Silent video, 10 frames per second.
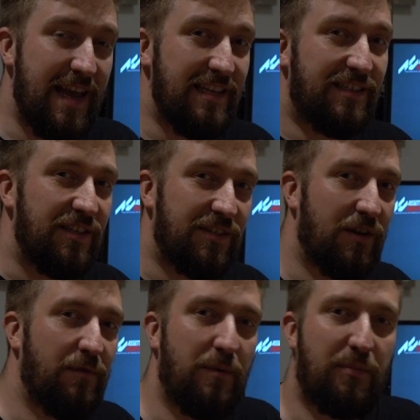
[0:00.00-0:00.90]
is
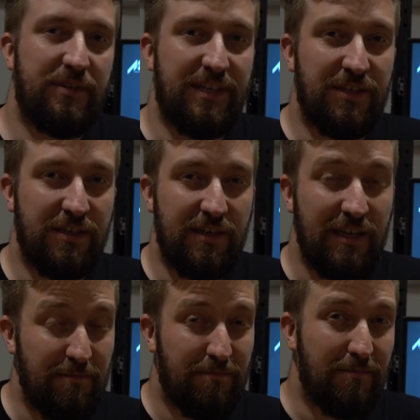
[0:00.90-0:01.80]
designed for precision, and
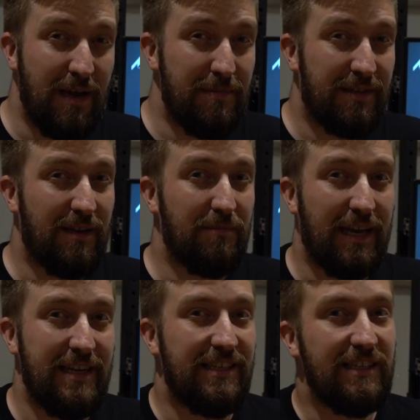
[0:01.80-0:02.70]
in maybe some
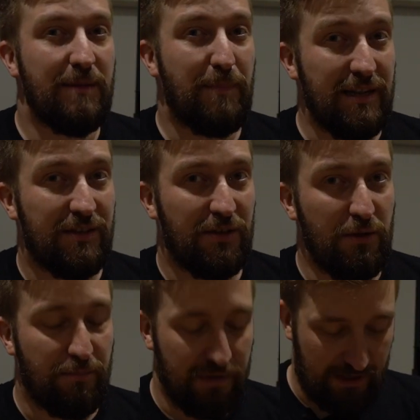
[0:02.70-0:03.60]
cases a bit
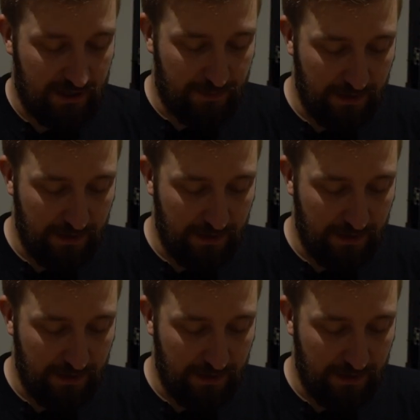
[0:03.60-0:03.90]
too precise,